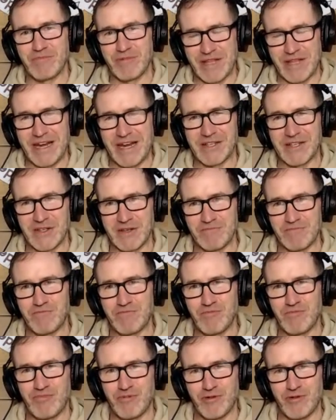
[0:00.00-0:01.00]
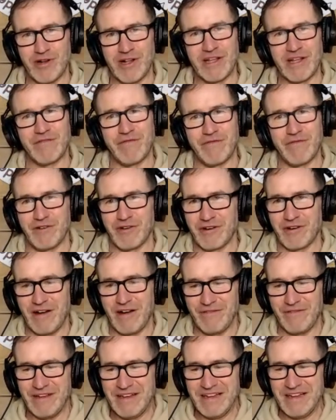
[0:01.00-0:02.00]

but that is a brilliant photograph.